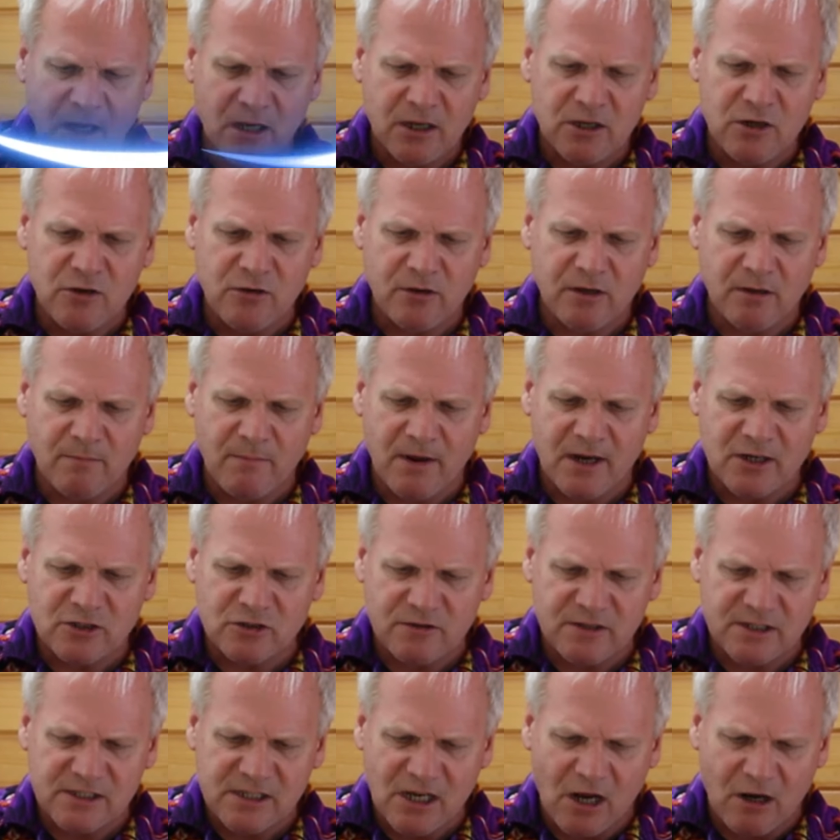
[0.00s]
You can measure
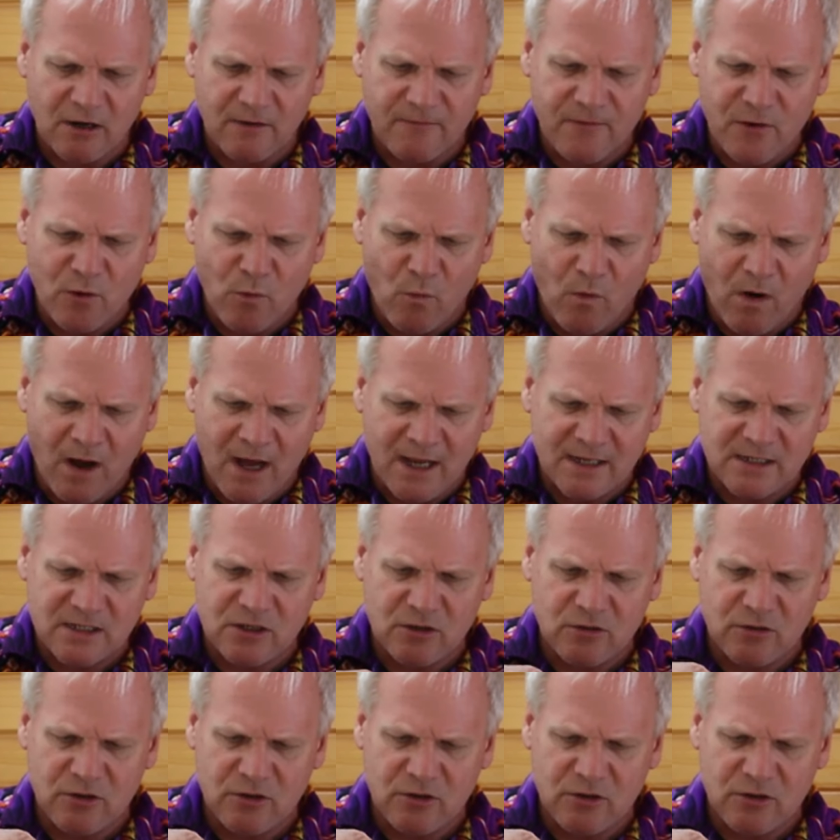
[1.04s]
this out if you want to.